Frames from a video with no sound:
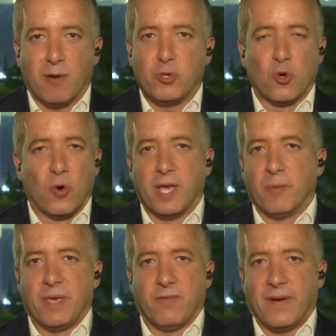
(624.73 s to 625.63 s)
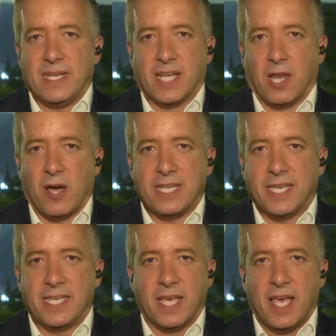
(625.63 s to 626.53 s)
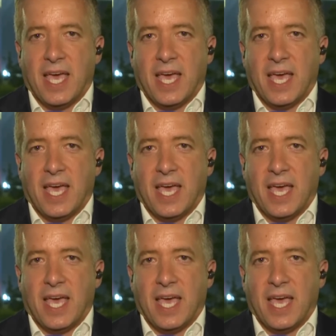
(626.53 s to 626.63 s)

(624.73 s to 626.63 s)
I'm sure he'll be very delighted.